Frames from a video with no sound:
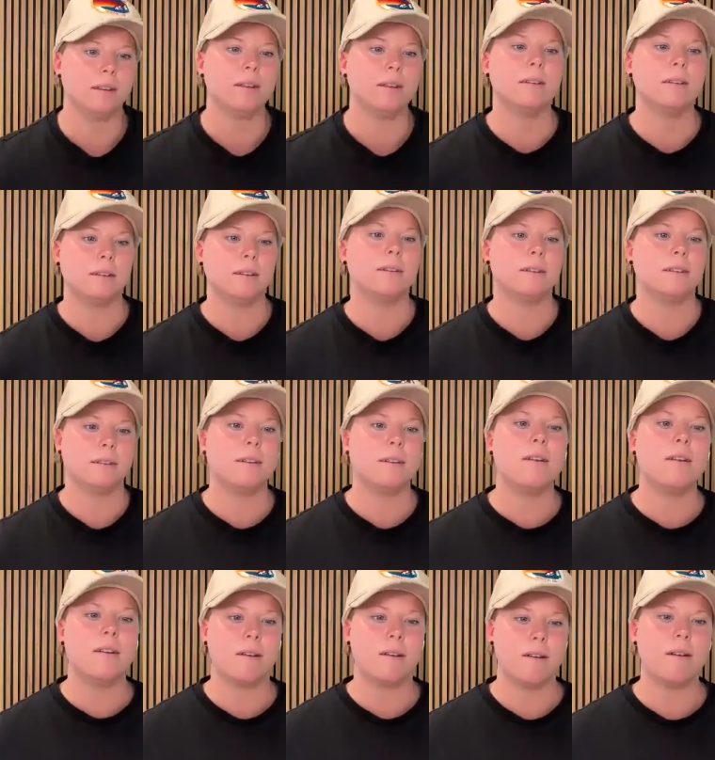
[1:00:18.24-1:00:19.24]
So for
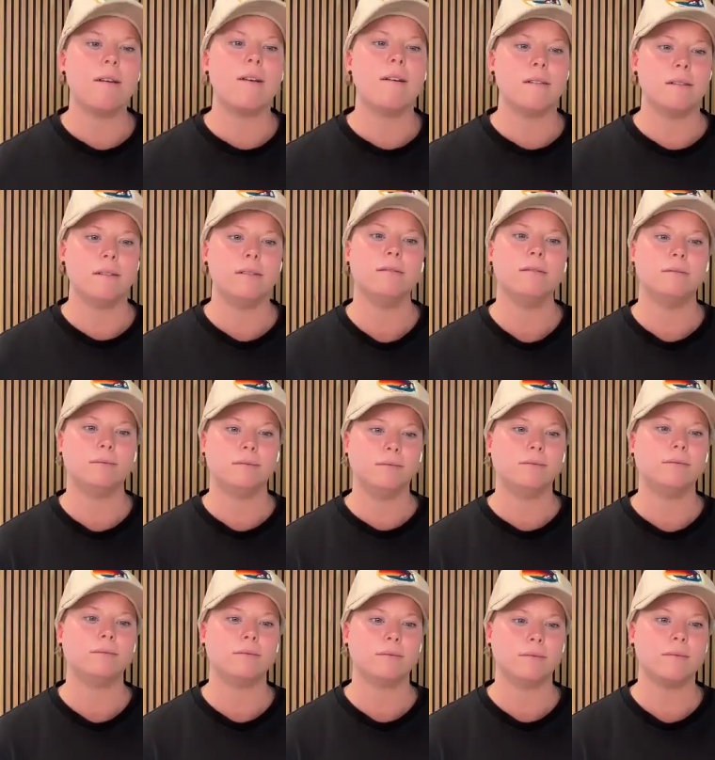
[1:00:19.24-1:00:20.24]
that very reason,
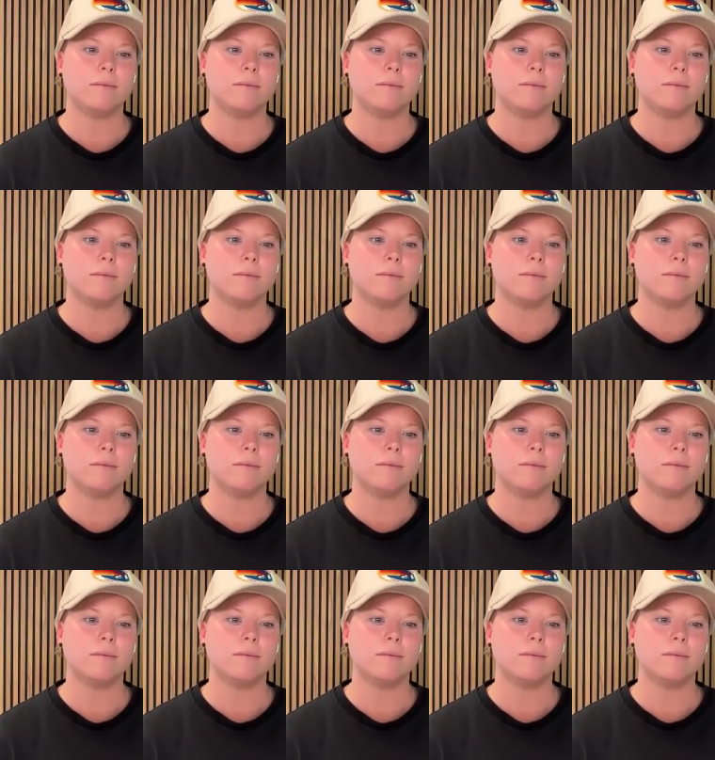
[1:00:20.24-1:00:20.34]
